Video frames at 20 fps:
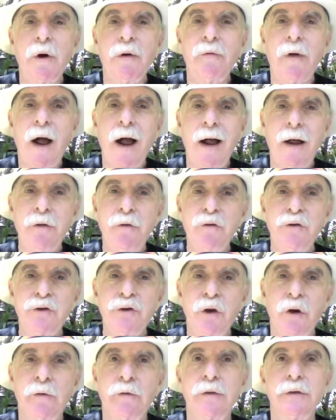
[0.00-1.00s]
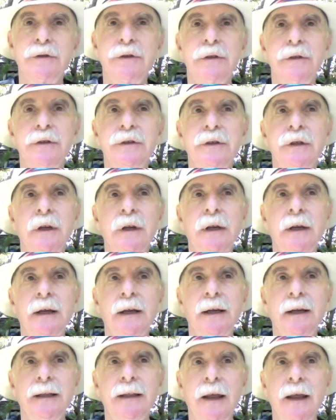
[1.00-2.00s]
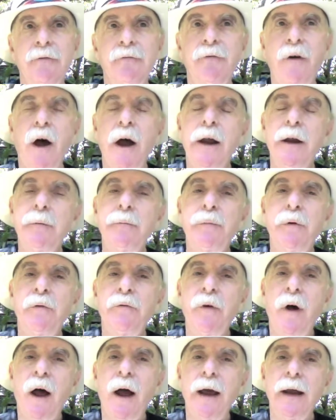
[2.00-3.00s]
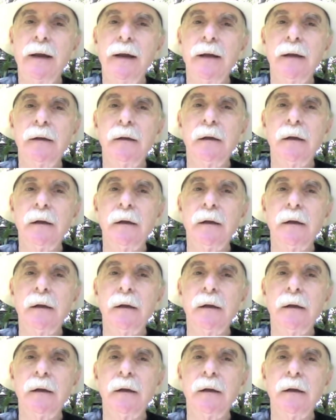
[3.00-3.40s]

of other services that find, provide,